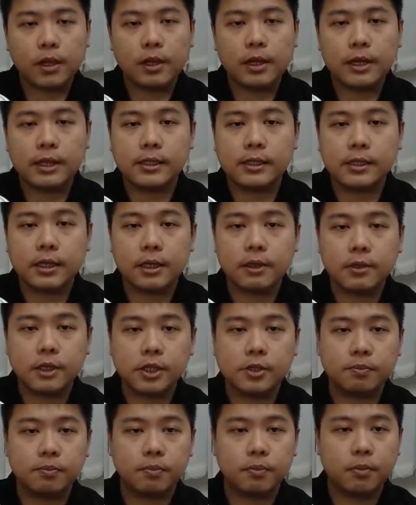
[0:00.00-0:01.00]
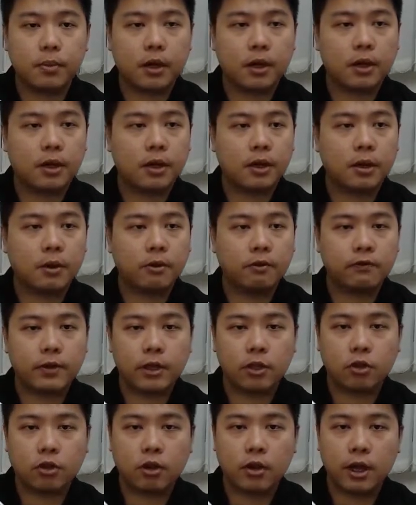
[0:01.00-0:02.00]
let's say this
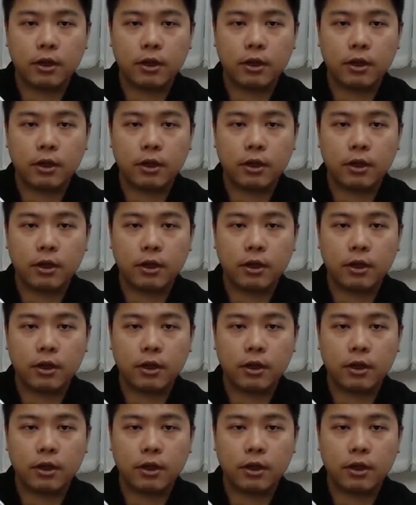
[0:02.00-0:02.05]
vendor,